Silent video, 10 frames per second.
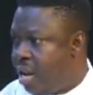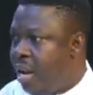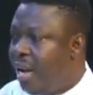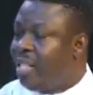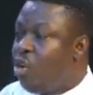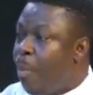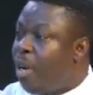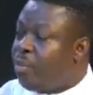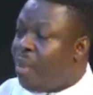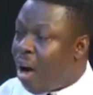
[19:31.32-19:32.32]
It's no
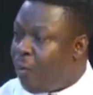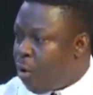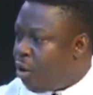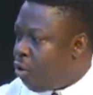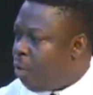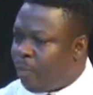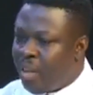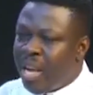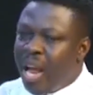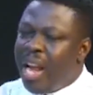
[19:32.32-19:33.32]
betumi afford no.
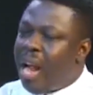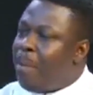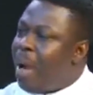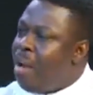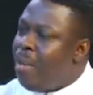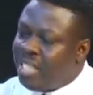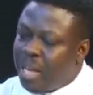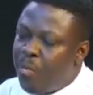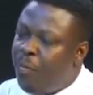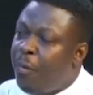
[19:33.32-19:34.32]
And the abandon be
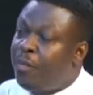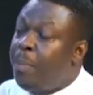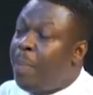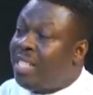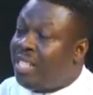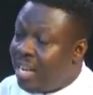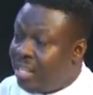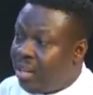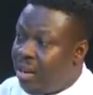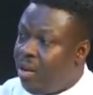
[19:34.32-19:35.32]
chemu
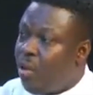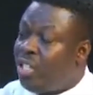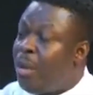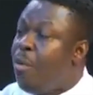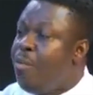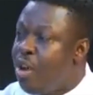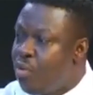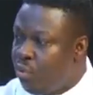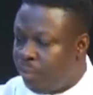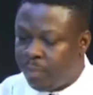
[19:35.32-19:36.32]
50% or chemu
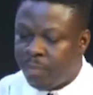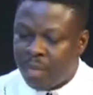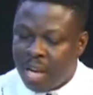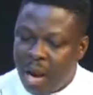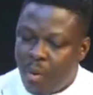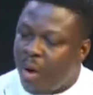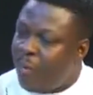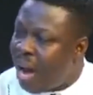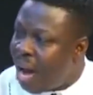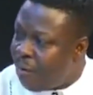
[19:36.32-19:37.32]
mienu. Now what
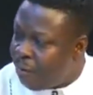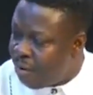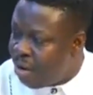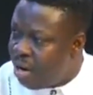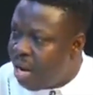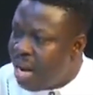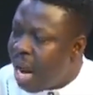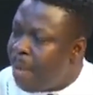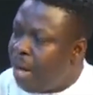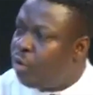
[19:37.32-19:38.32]
for half? Now
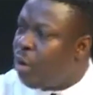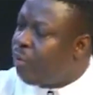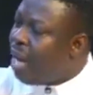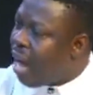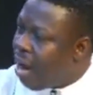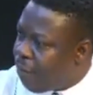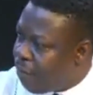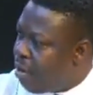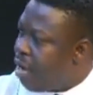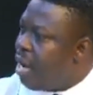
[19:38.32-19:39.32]
abandon so to half.
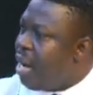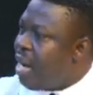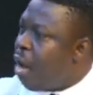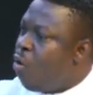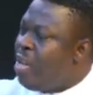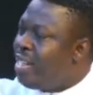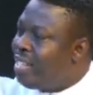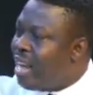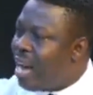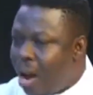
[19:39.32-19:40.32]
Now unye
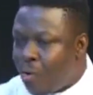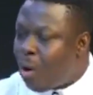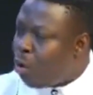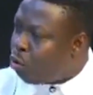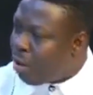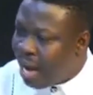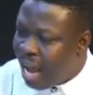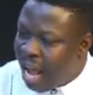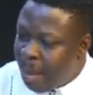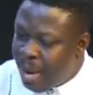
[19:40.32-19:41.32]
sika na kwa
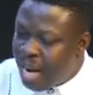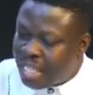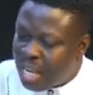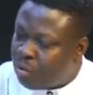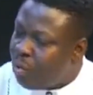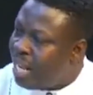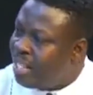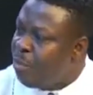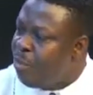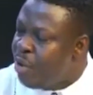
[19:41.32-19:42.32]
kotoka abandon so
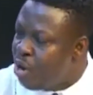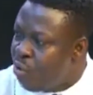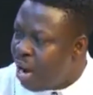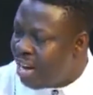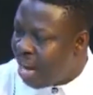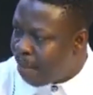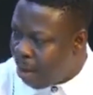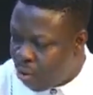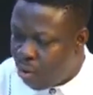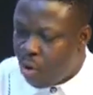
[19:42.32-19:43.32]
achemu mienu e the
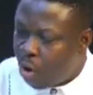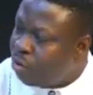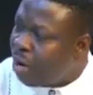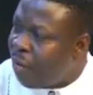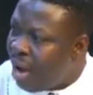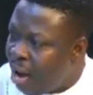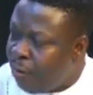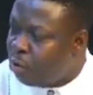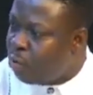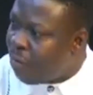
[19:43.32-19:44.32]
amount. Ono so for half,
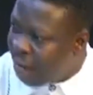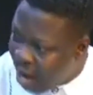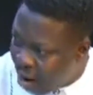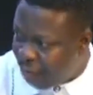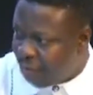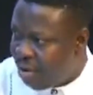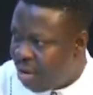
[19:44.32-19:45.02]
also for half.